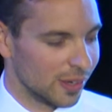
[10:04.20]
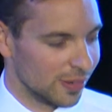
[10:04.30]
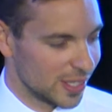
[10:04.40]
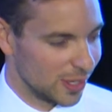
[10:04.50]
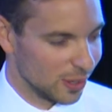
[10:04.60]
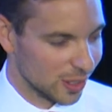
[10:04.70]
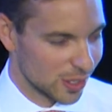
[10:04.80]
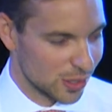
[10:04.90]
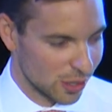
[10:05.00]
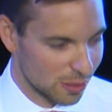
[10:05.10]
obviously don't like
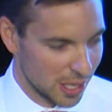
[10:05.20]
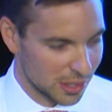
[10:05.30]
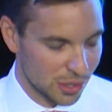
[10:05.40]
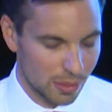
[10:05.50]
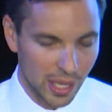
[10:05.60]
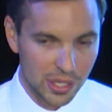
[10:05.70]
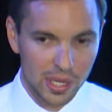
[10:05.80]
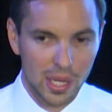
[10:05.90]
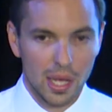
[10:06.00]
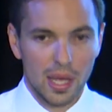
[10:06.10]
to talk about it too much.
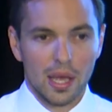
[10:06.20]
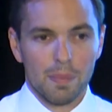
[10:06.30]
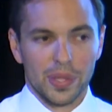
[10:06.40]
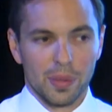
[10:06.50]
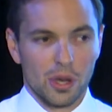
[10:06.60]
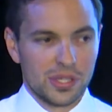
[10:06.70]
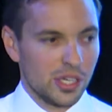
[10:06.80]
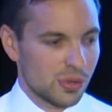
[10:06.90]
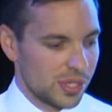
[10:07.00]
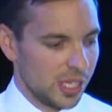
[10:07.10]
But the most
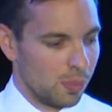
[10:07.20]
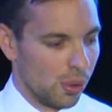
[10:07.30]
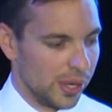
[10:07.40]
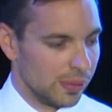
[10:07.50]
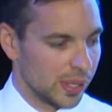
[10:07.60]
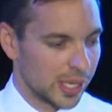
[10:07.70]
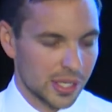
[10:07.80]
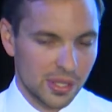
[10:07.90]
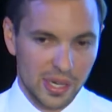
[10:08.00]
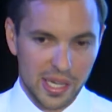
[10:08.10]
interesting point when I
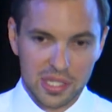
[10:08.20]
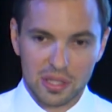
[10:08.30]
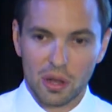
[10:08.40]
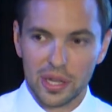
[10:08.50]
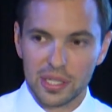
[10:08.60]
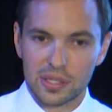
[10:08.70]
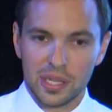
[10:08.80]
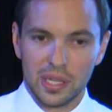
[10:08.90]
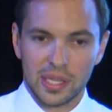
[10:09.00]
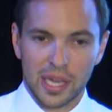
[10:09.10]
get to the next slide is
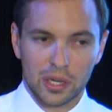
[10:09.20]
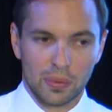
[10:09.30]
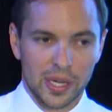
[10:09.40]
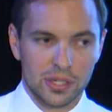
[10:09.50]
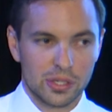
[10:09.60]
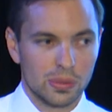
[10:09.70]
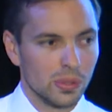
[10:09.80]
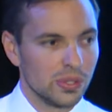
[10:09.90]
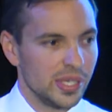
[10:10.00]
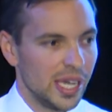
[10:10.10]
in that correction
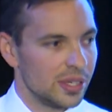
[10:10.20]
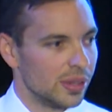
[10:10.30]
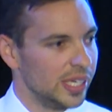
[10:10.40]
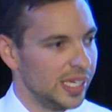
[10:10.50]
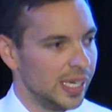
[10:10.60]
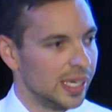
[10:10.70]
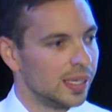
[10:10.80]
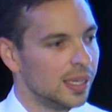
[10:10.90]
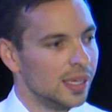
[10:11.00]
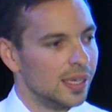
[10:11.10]
towards the end of the
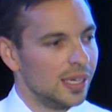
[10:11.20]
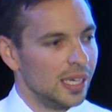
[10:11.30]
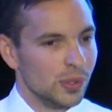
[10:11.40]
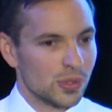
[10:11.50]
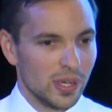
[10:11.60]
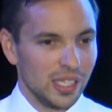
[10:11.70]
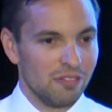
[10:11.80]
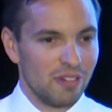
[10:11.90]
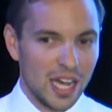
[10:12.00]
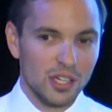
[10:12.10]
year, it was really
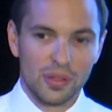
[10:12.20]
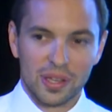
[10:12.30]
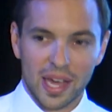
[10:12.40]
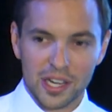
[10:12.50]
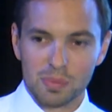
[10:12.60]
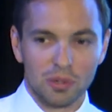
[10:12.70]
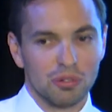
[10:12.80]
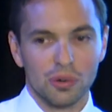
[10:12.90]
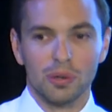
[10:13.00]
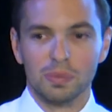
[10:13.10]
value that
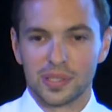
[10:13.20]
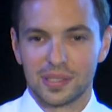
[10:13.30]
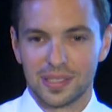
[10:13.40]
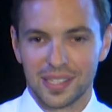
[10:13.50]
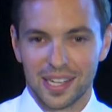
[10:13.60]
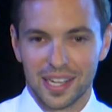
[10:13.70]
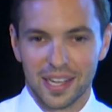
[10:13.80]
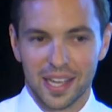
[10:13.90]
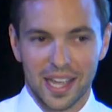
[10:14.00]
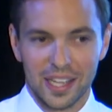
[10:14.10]
underperformed.
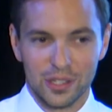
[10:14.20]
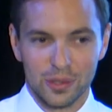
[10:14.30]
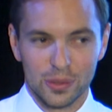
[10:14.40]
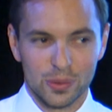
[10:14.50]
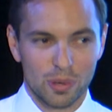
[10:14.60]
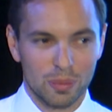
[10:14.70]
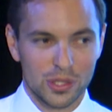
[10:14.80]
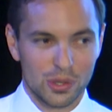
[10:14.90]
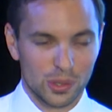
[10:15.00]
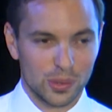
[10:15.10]
And you would probably
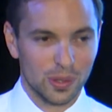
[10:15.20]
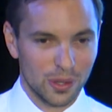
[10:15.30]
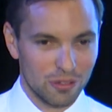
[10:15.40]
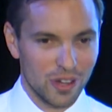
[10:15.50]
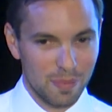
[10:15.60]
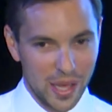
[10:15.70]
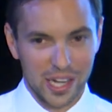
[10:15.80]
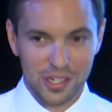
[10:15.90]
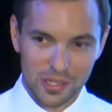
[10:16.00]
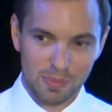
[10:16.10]
talk to a lot of fund
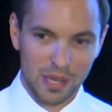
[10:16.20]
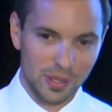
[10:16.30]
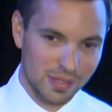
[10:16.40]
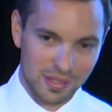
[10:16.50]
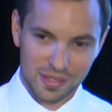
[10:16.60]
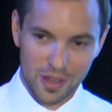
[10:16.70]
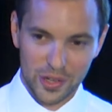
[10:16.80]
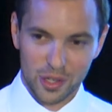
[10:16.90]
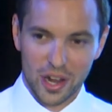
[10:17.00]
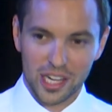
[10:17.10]
managers, maybe
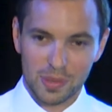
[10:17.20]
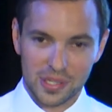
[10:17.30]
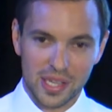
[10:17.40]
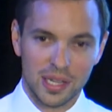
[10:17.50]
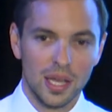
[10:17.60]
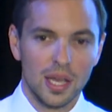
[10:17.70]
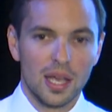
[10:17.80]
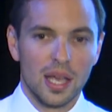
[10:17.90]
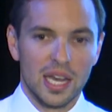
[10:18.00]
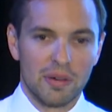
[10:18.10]
70 or 80%,
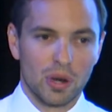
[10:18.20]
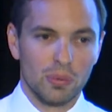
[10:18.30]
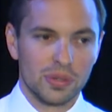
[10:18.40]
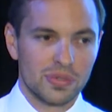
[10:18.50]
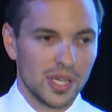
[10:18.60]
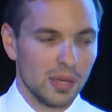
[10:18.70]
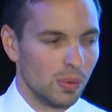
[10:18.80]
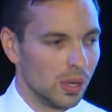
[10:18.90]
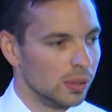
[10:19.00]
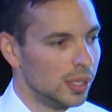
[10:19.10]
and everyone would have said,
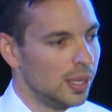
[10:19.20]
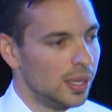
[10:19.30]
well,